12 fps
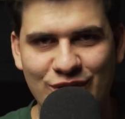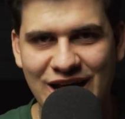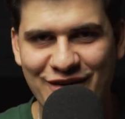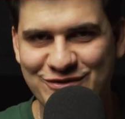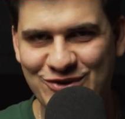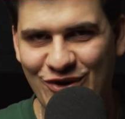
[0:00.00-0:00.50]
will
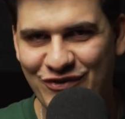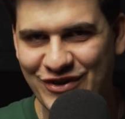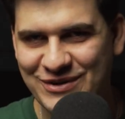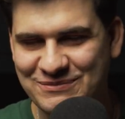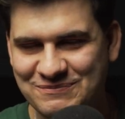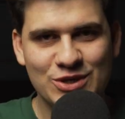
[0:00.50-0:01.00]
have to
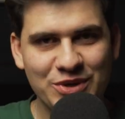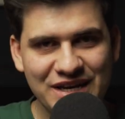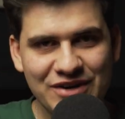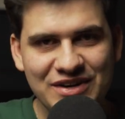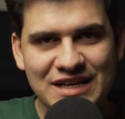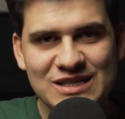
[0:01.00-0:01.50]
offer. So
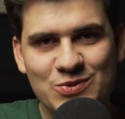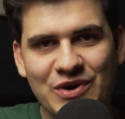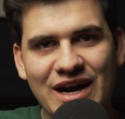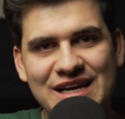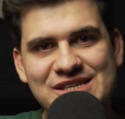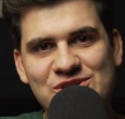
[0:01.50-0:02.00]
here is
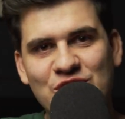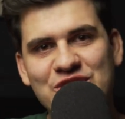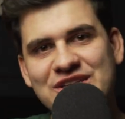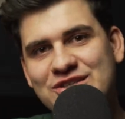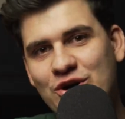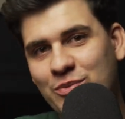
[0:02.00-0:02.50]
where I
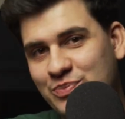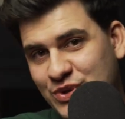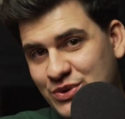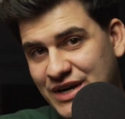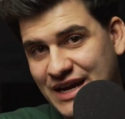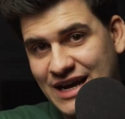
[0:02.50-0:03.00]
started
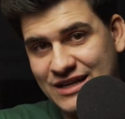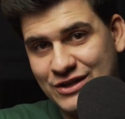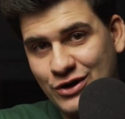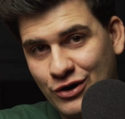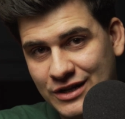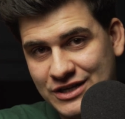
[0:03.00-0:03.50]
computing at
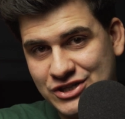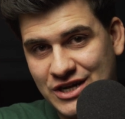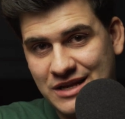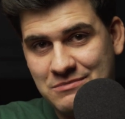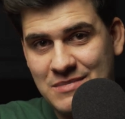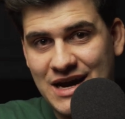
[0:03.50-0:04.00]
college
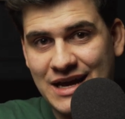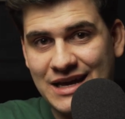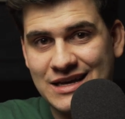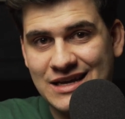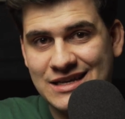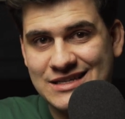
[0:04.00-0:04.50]
in
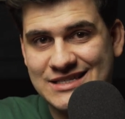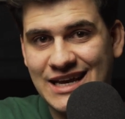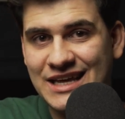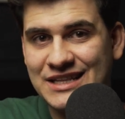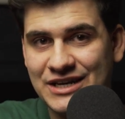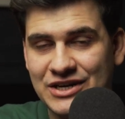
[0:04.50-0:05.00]
my
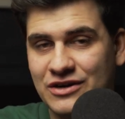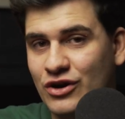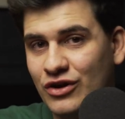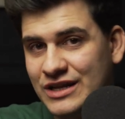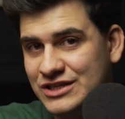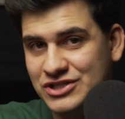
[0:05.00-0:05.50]
second year.
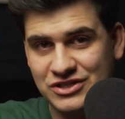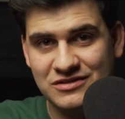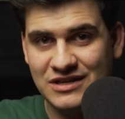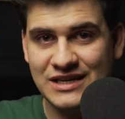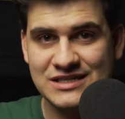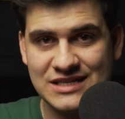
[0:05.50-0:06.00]
College
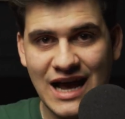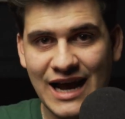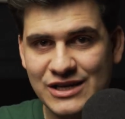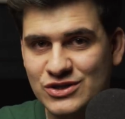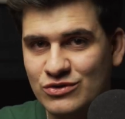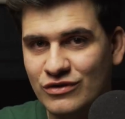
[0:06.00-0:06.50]
is
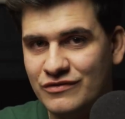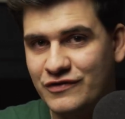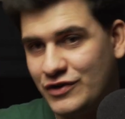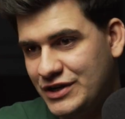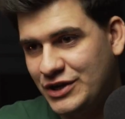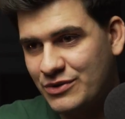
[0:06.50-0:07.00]
high school
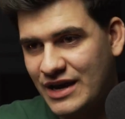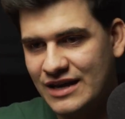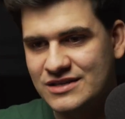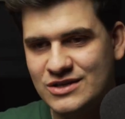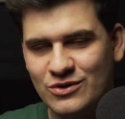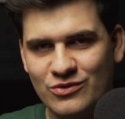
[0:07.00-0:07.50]
for the
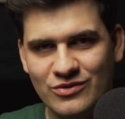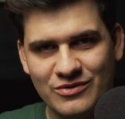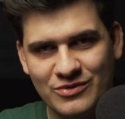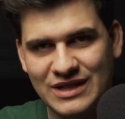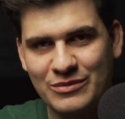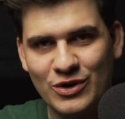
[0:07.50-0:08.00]
UK. So
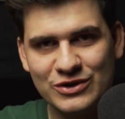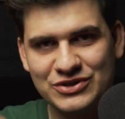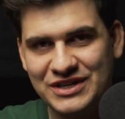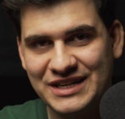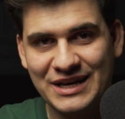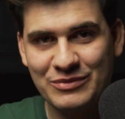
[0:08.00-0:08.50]
when I'm
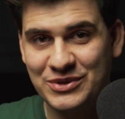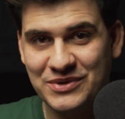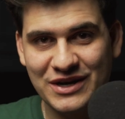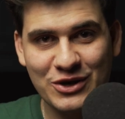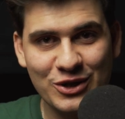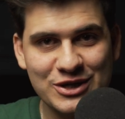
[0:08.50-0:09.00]
alternating
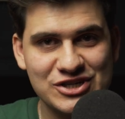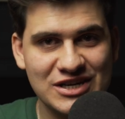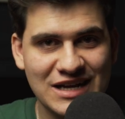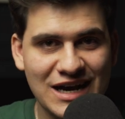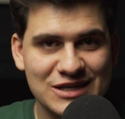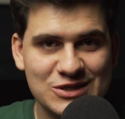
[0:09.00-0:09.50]
between college
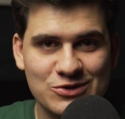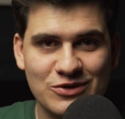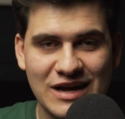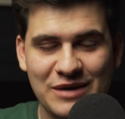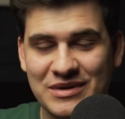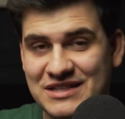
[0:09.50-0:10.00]
and high
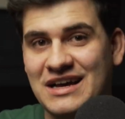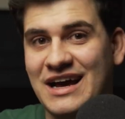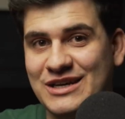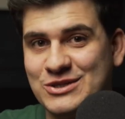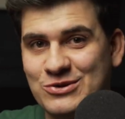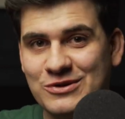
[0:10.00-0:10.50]
school, I mean
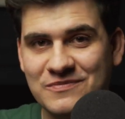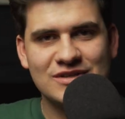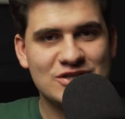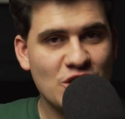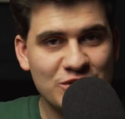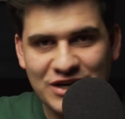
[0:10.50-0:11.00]
high school.
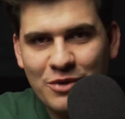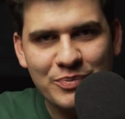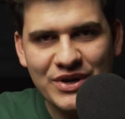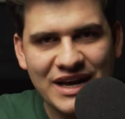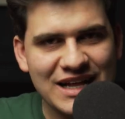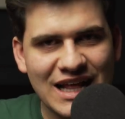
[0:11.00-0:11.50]
So the
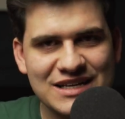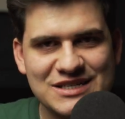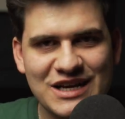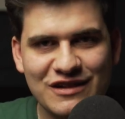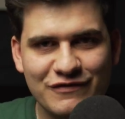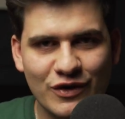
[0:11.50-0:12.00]
computing
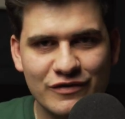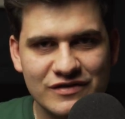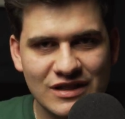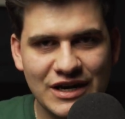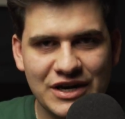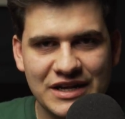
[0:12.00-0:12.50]
class
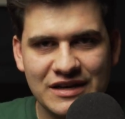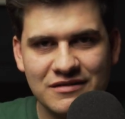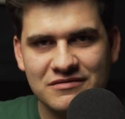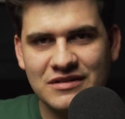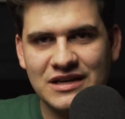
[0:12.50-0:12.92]
involved learning